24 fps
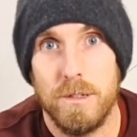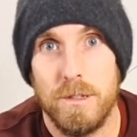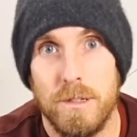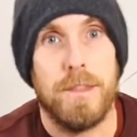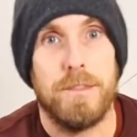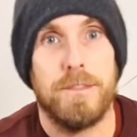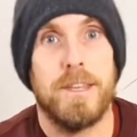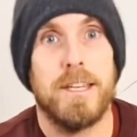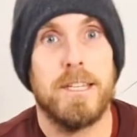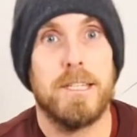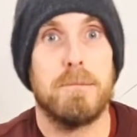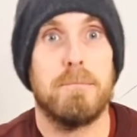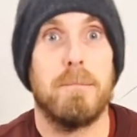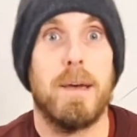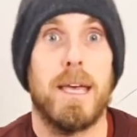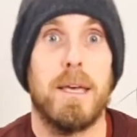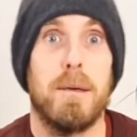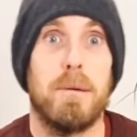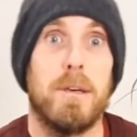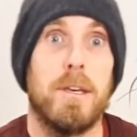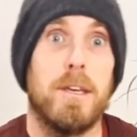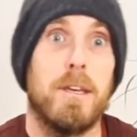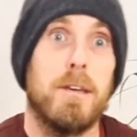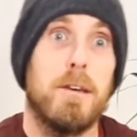And this
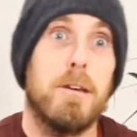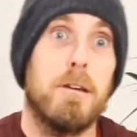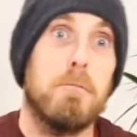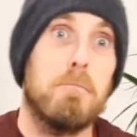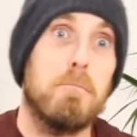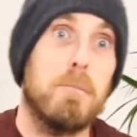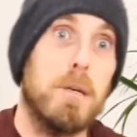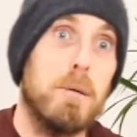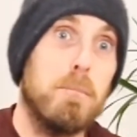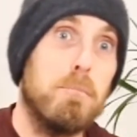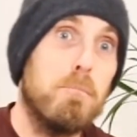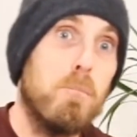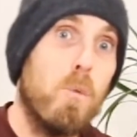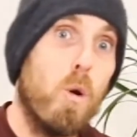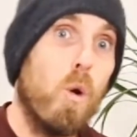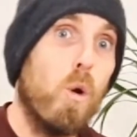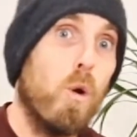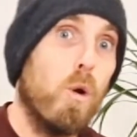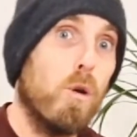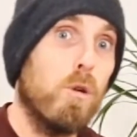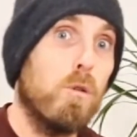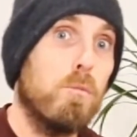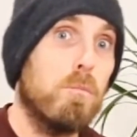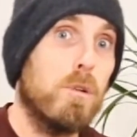may be
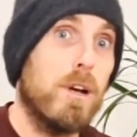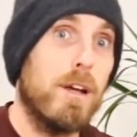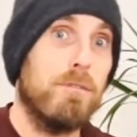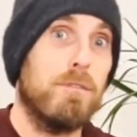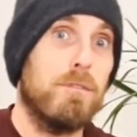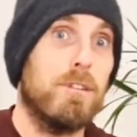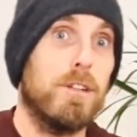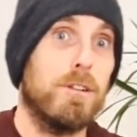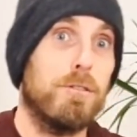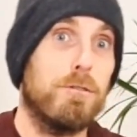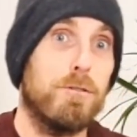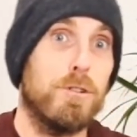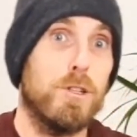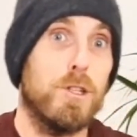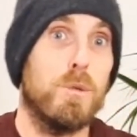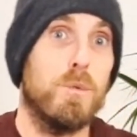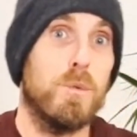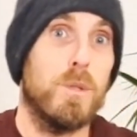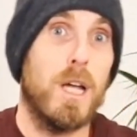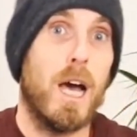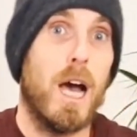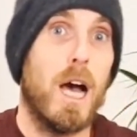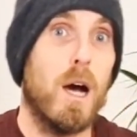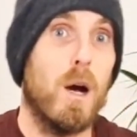more prevalent for you
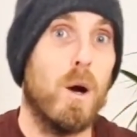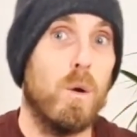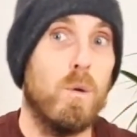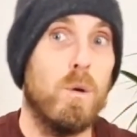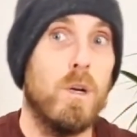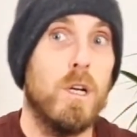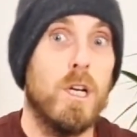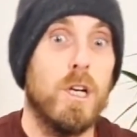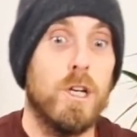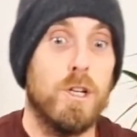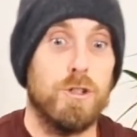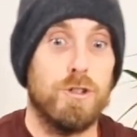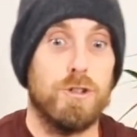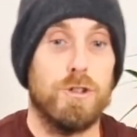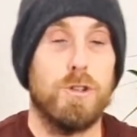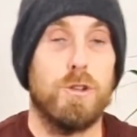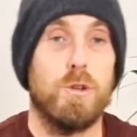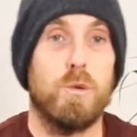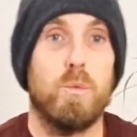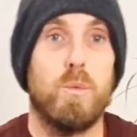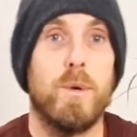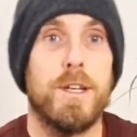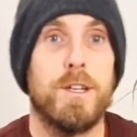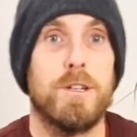now during
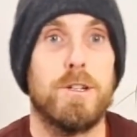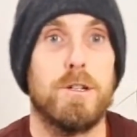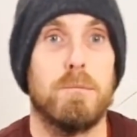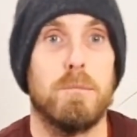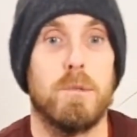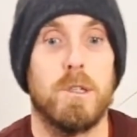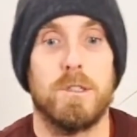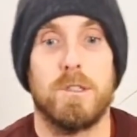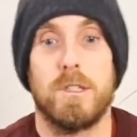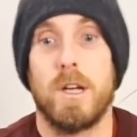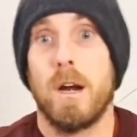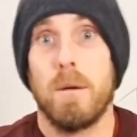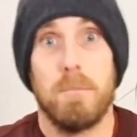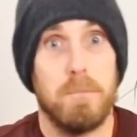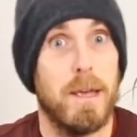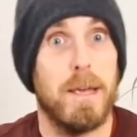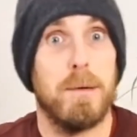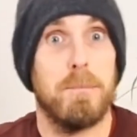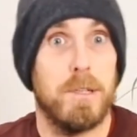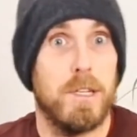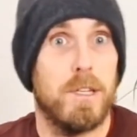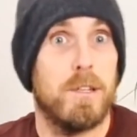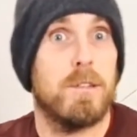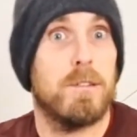the winter months or
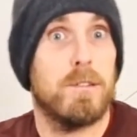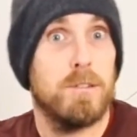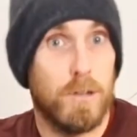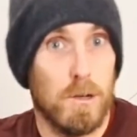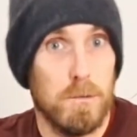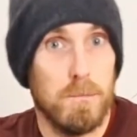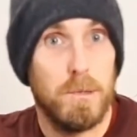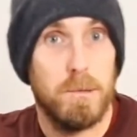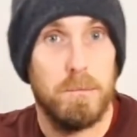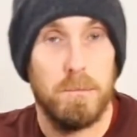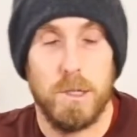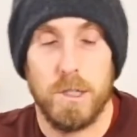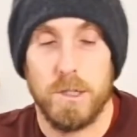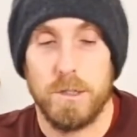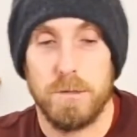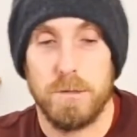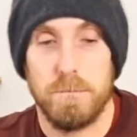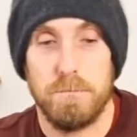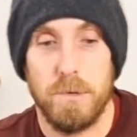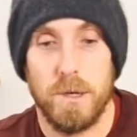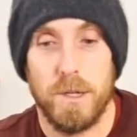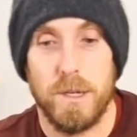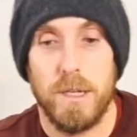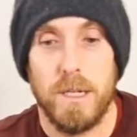maybe the summer months,
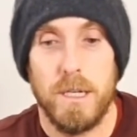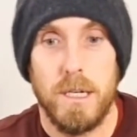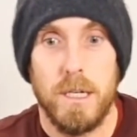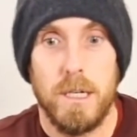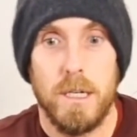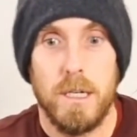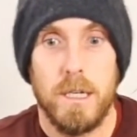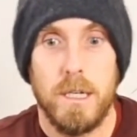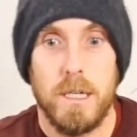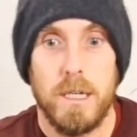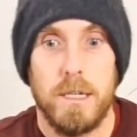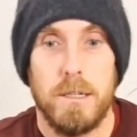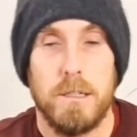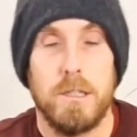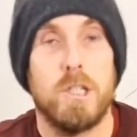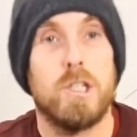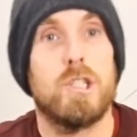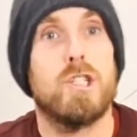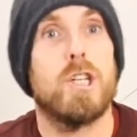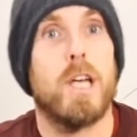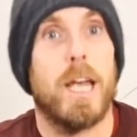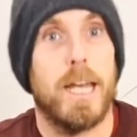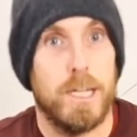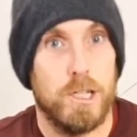but the
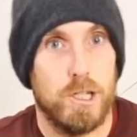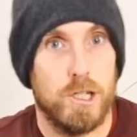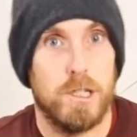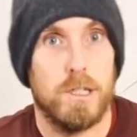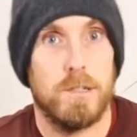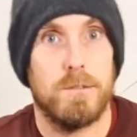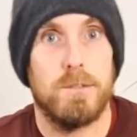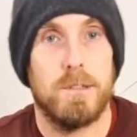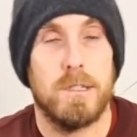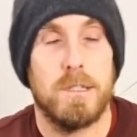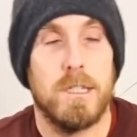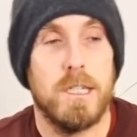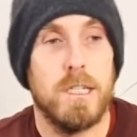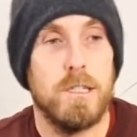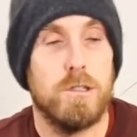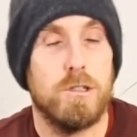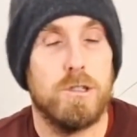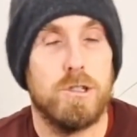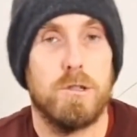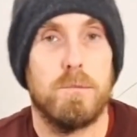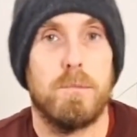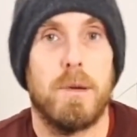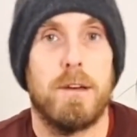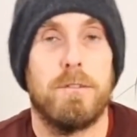changing of the
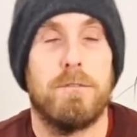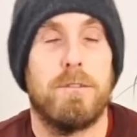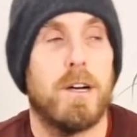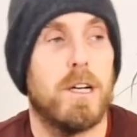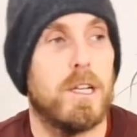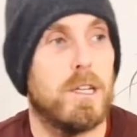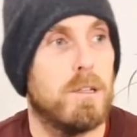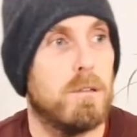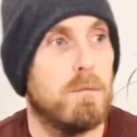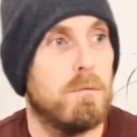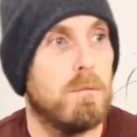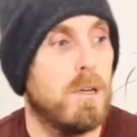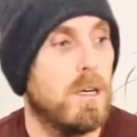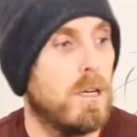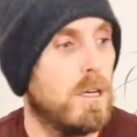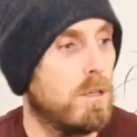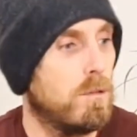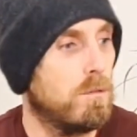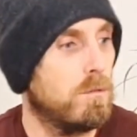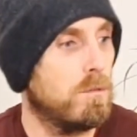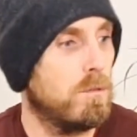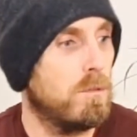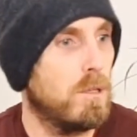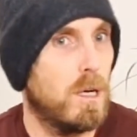seasons, you may find,
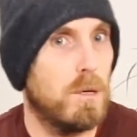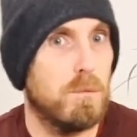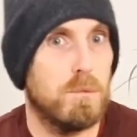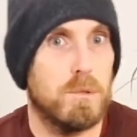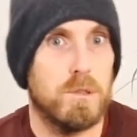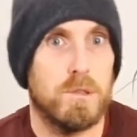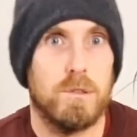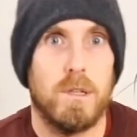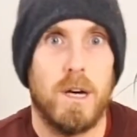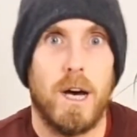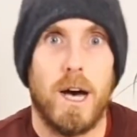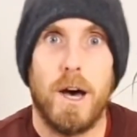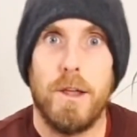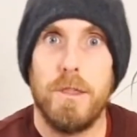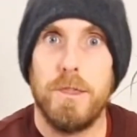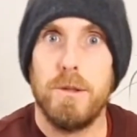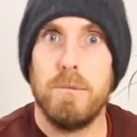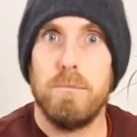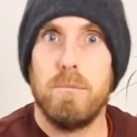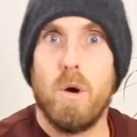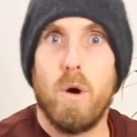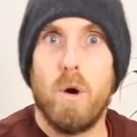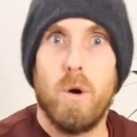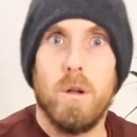oh, I was on
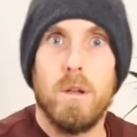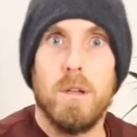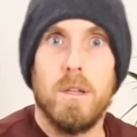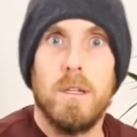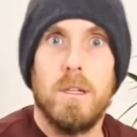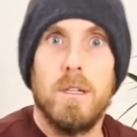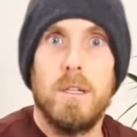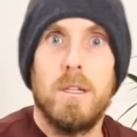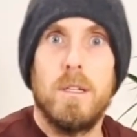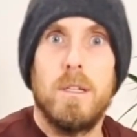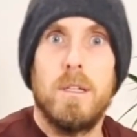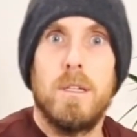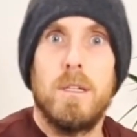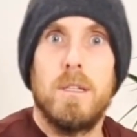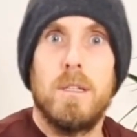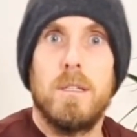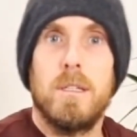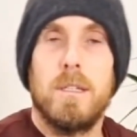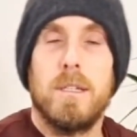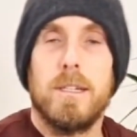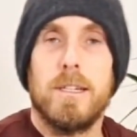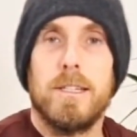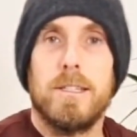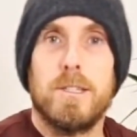the ball
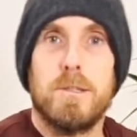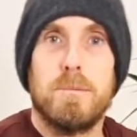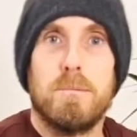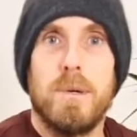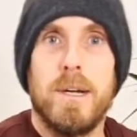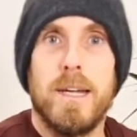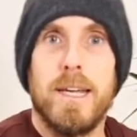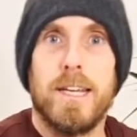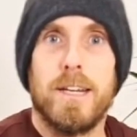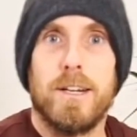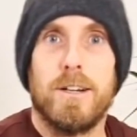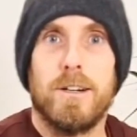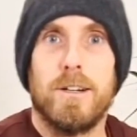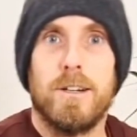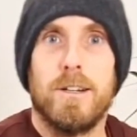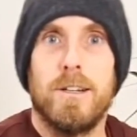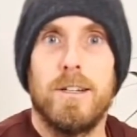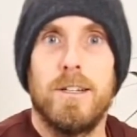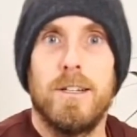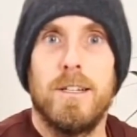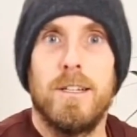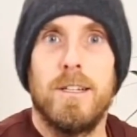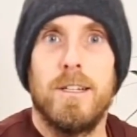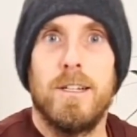in spring or
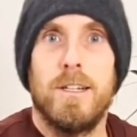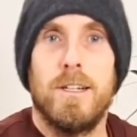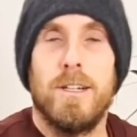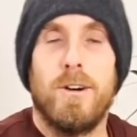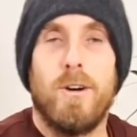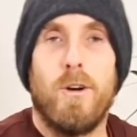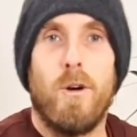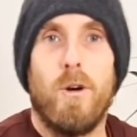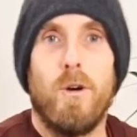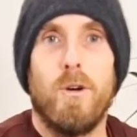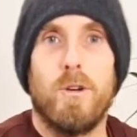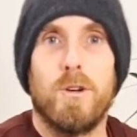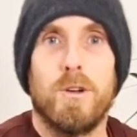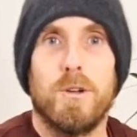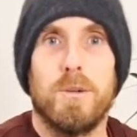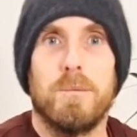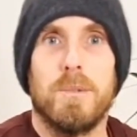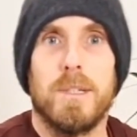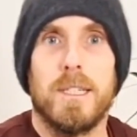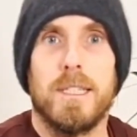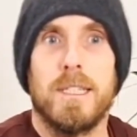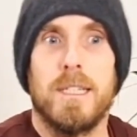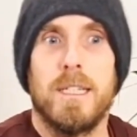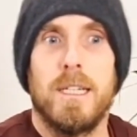
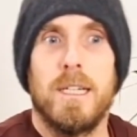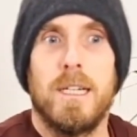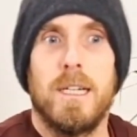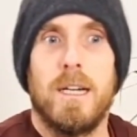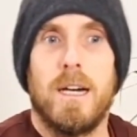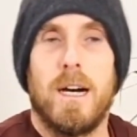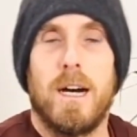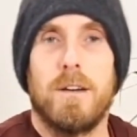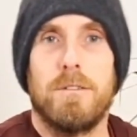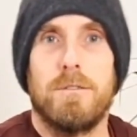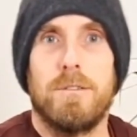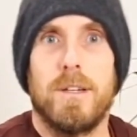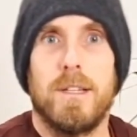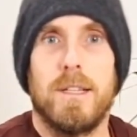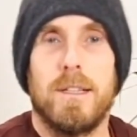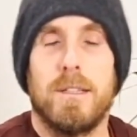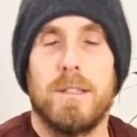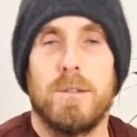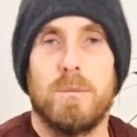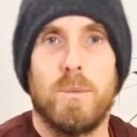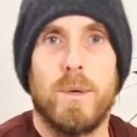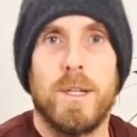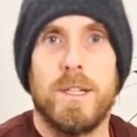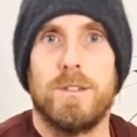autumn, and I feel
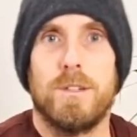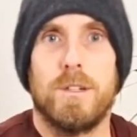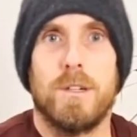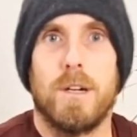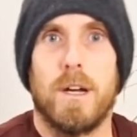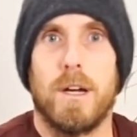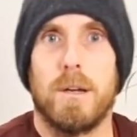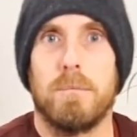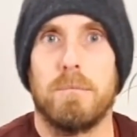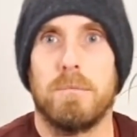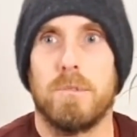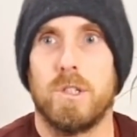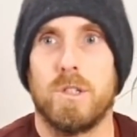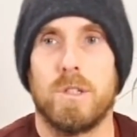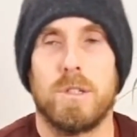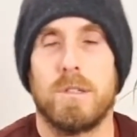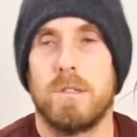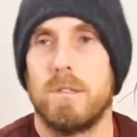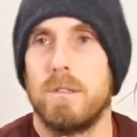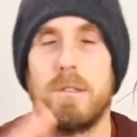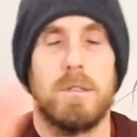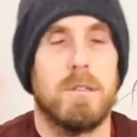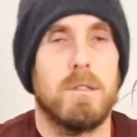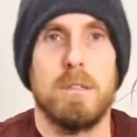in winter I'm
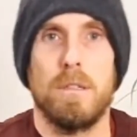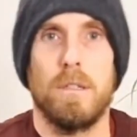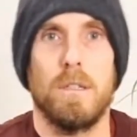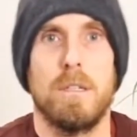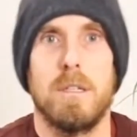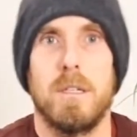just